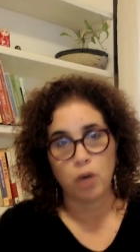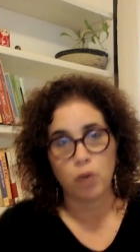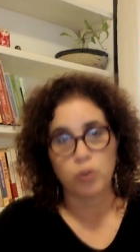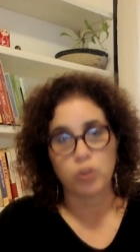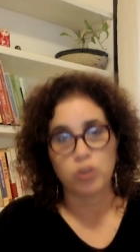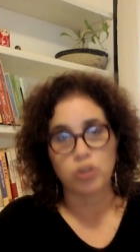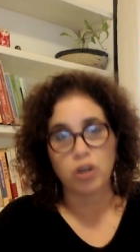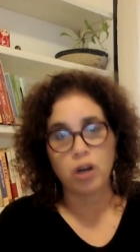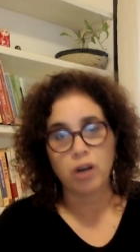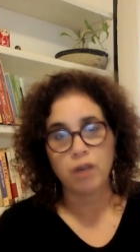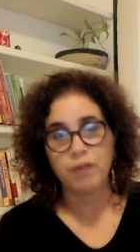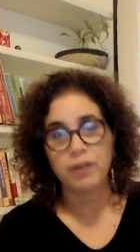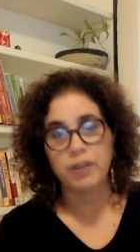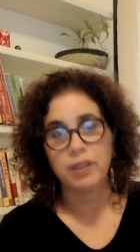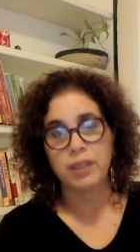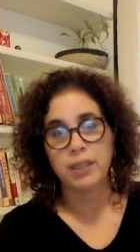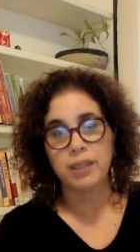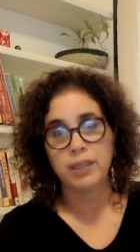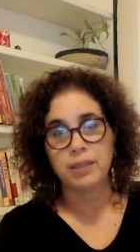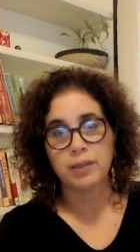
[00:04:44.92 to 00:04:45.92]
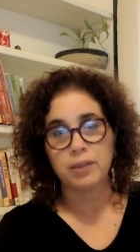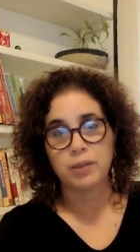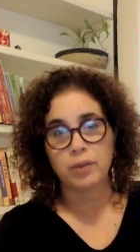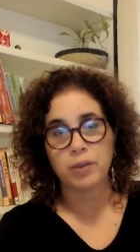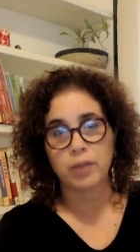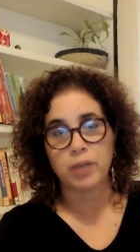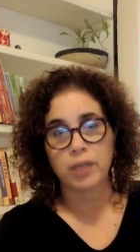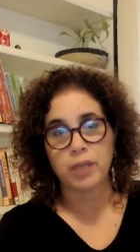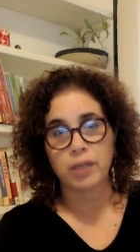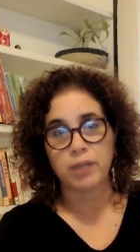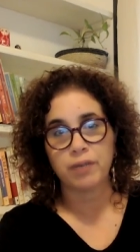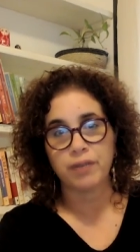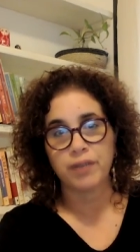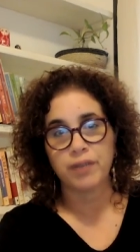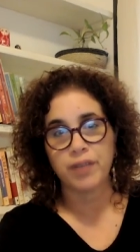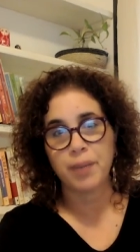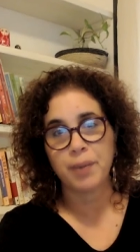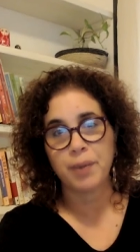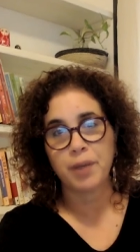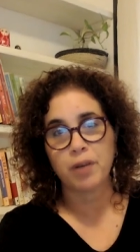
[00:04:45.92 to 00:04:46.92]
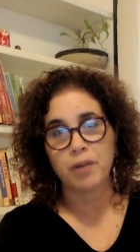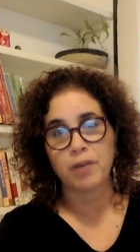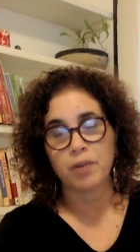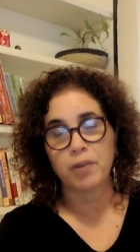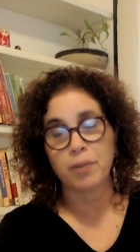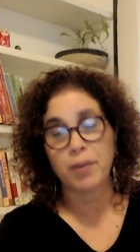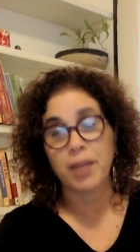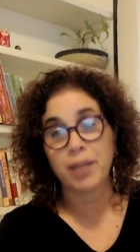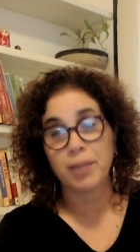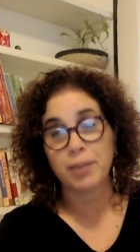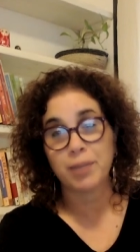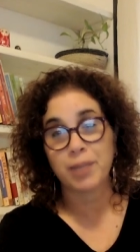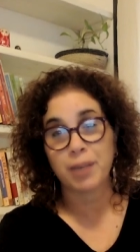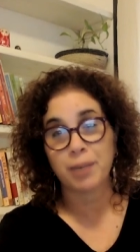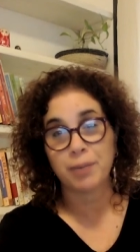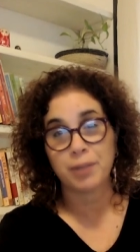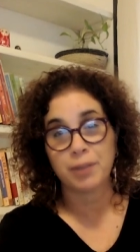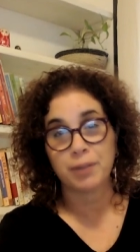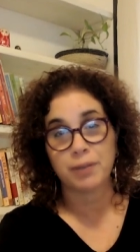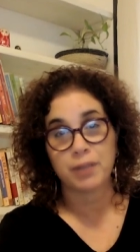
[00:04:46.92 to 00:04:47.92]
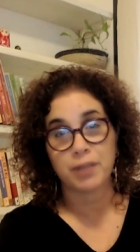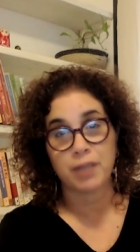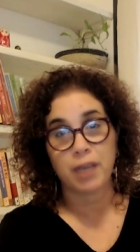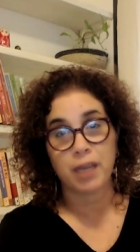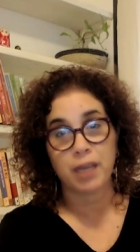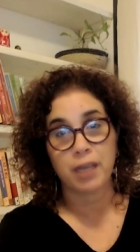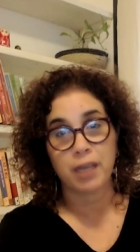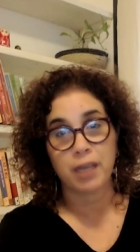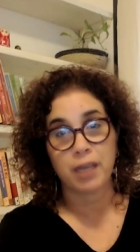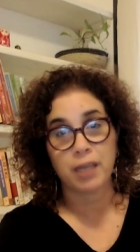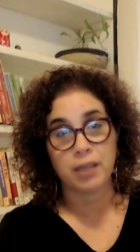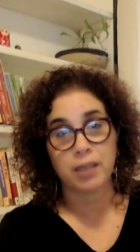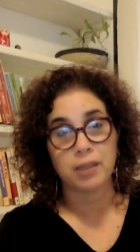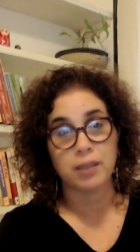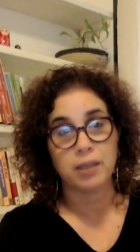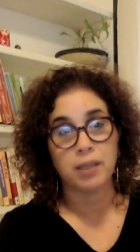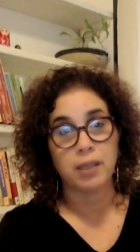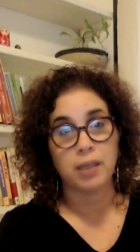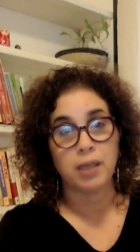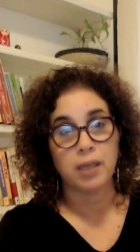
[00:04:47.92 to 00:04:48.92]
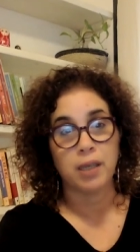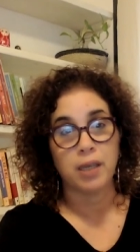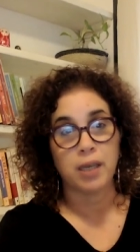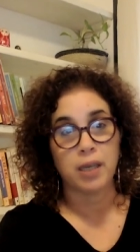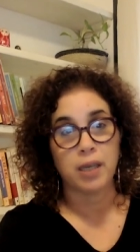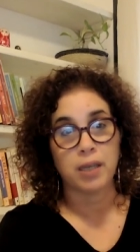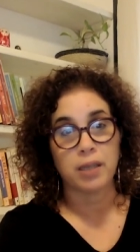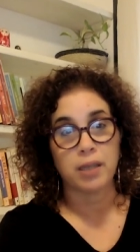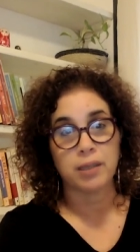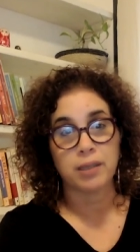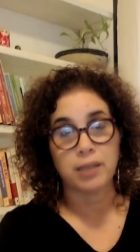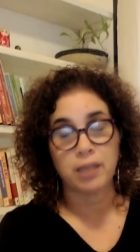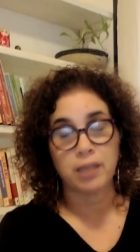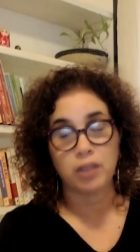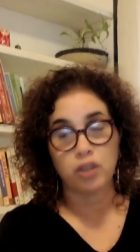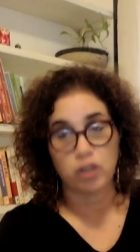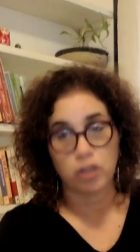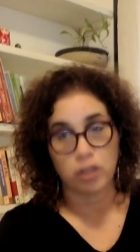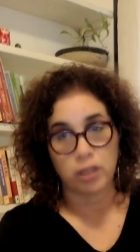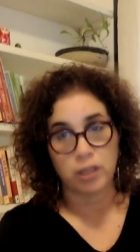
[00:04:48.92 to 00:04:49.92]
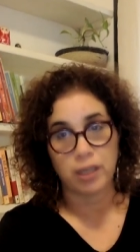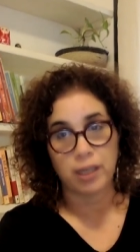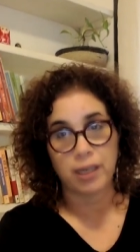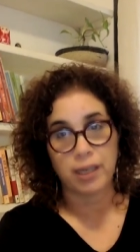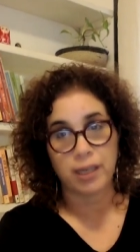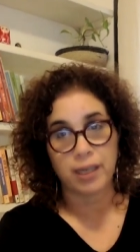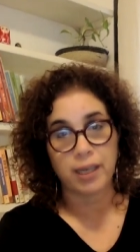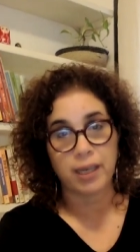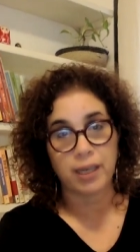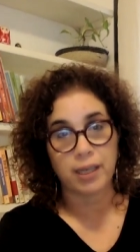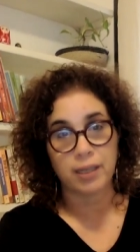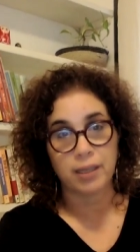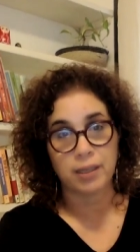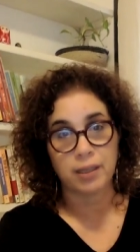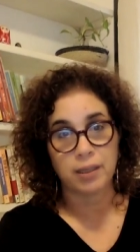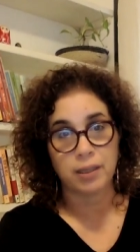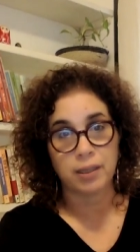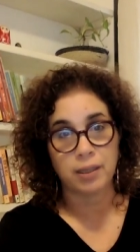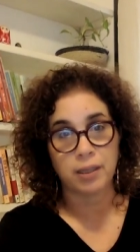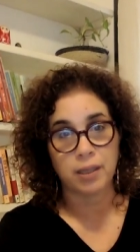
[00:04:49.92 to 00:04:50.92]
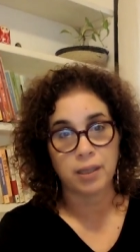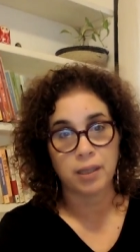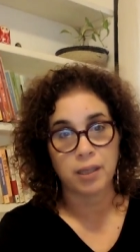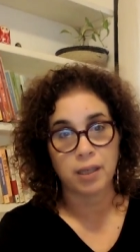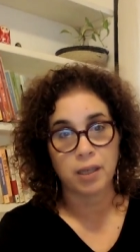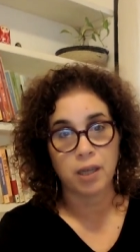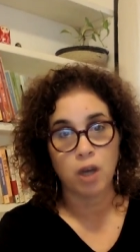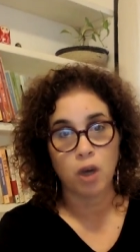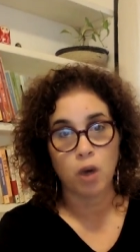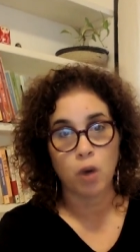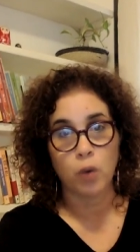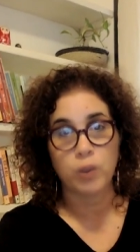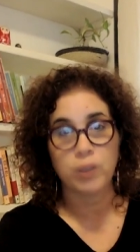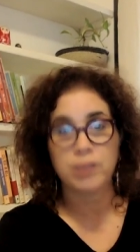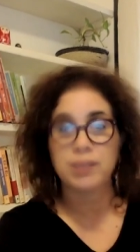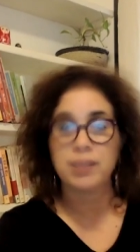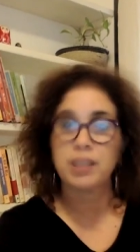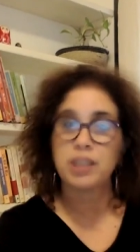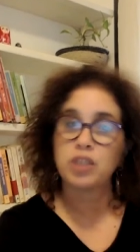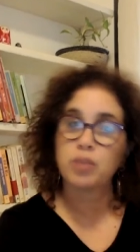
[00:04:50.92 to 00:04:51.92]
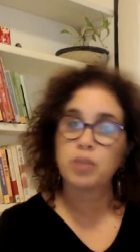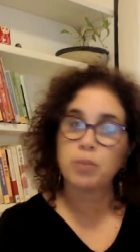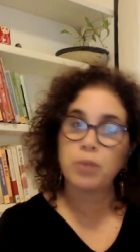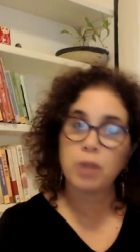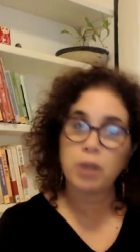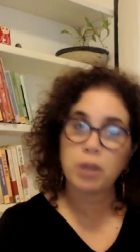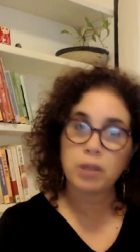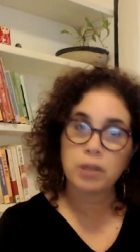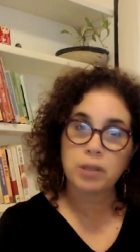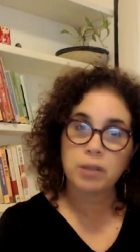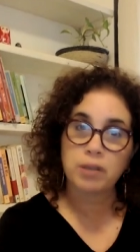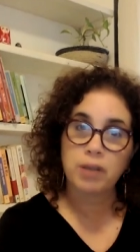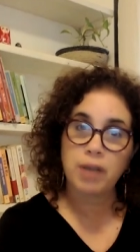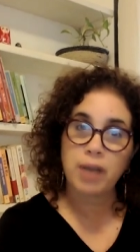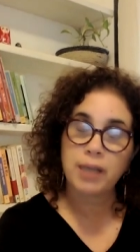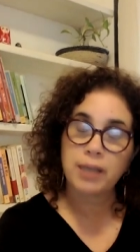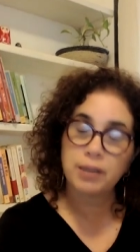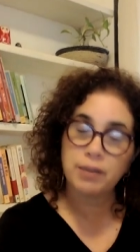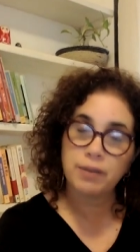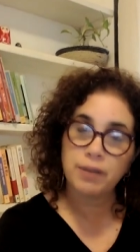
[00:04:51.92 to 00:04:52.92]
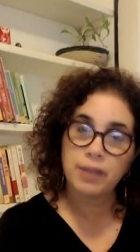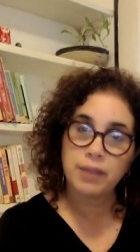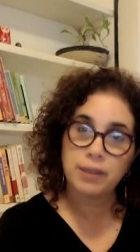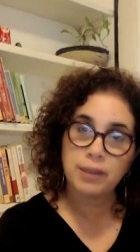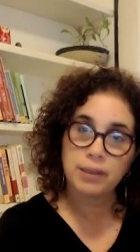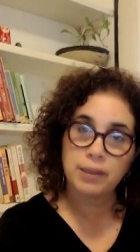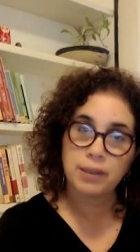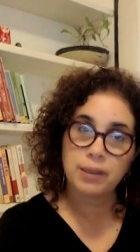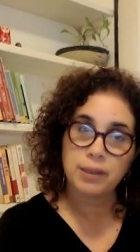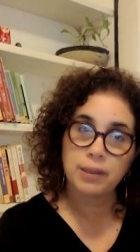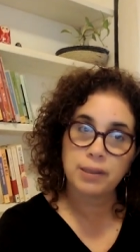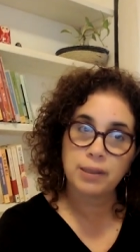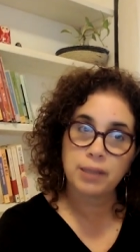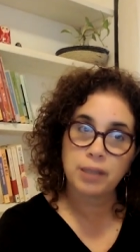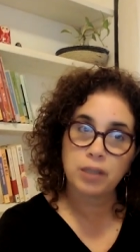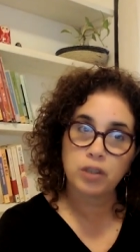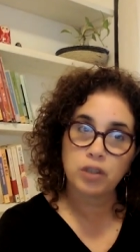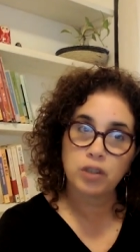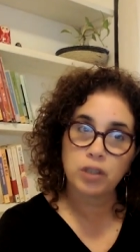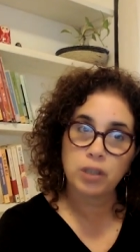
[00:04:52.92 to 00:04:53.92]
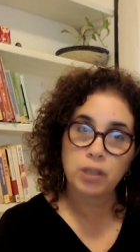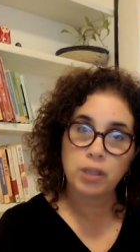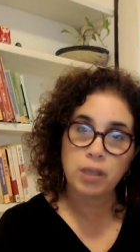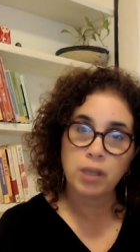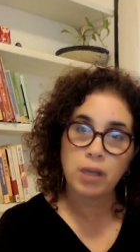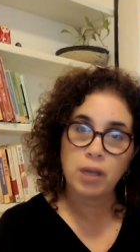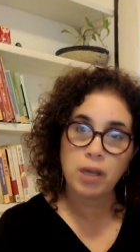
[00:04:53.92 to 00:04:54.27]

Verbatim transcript: which often leads to the inflaming of the maladaptive cycle in the session yet again. When such blocks are activated in a session,